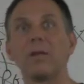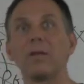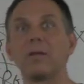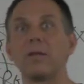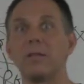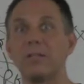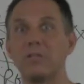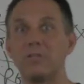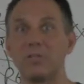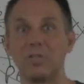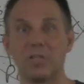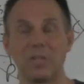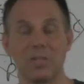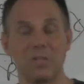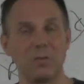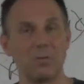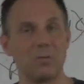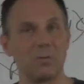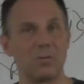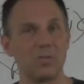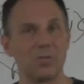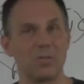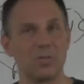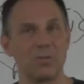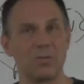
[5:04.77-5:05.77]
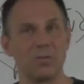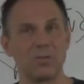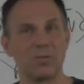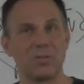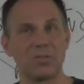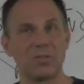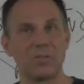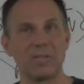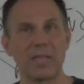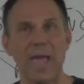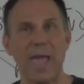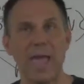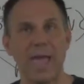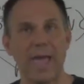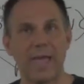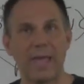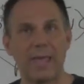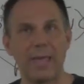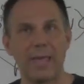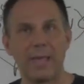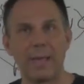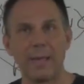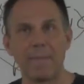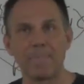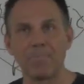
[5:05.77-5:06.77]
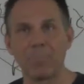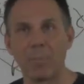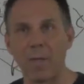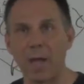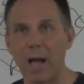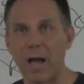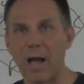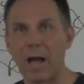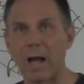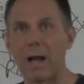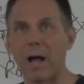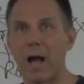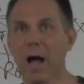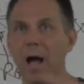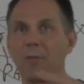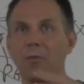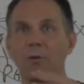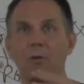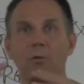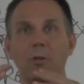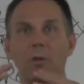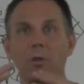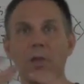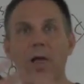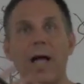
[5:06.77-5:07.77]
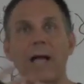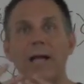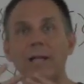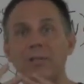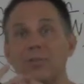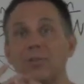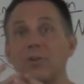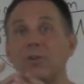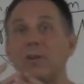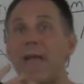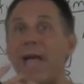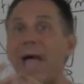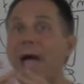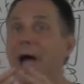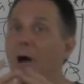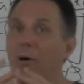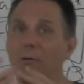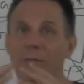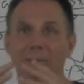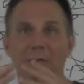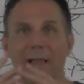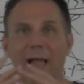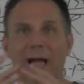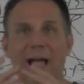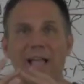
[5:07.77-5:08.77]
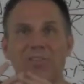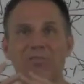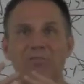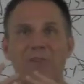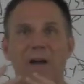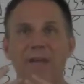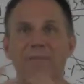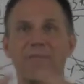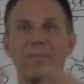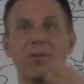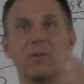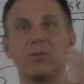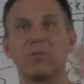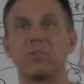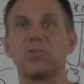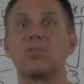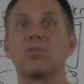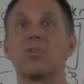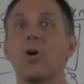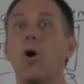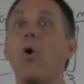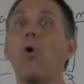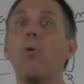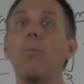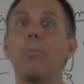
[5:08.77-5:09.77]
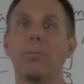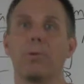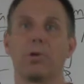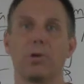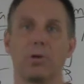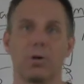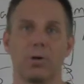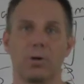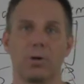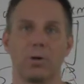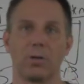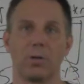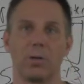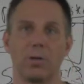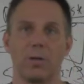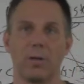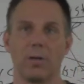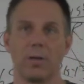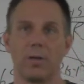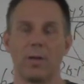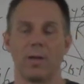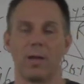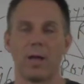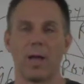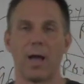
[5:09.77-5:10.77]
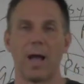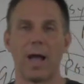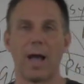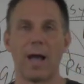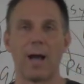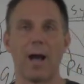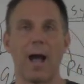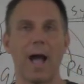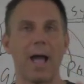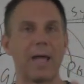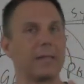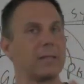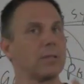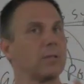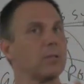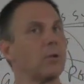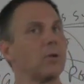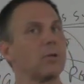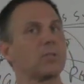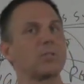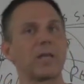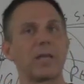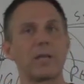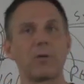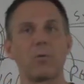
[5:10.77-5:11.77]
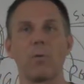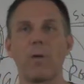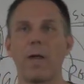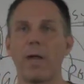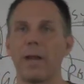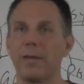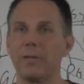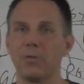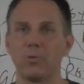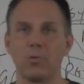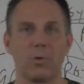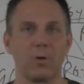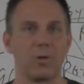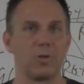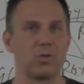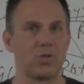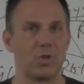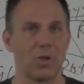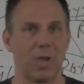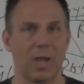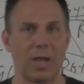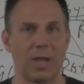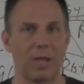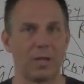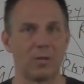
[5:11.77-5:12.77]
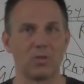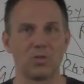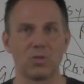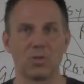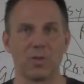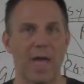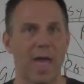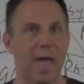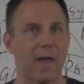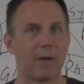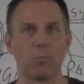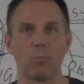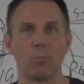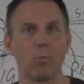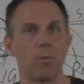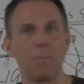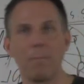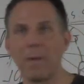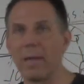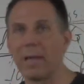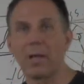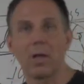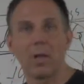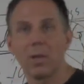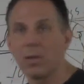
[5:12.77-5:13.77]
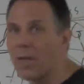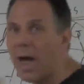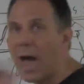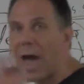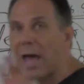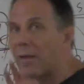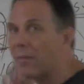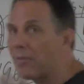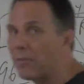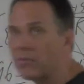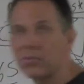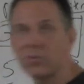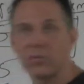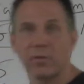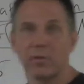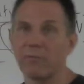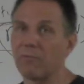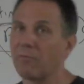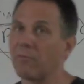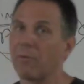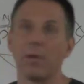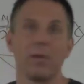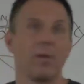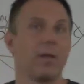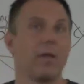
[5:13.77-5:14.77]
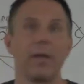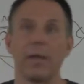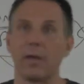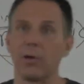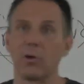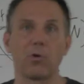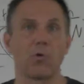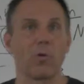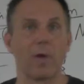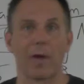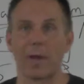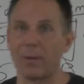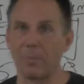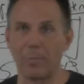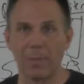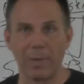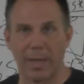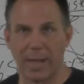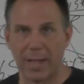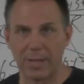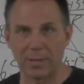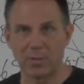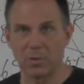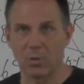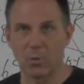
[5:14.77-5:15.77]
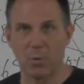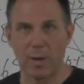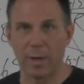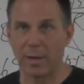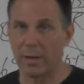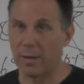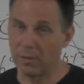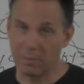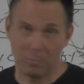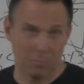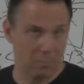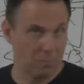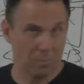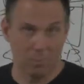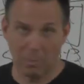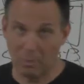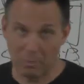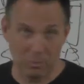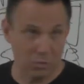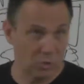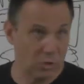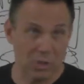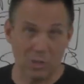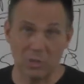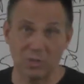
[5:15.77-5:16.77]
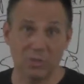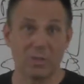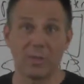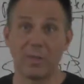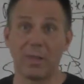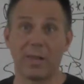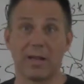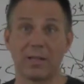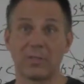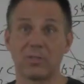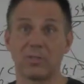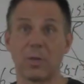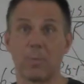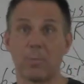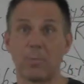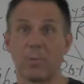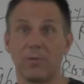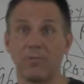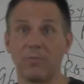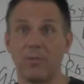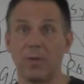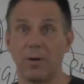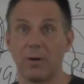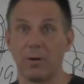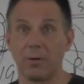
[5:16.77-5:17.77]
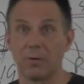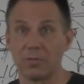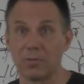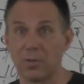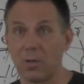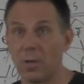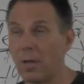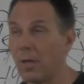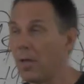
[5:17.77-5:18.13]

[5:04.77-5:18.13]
continues to this day, although the lines are now in the last 5 years so blurred. It looks like we're heading toward a change that will make a lot of this look incredibly antiquated just in the next couple of years.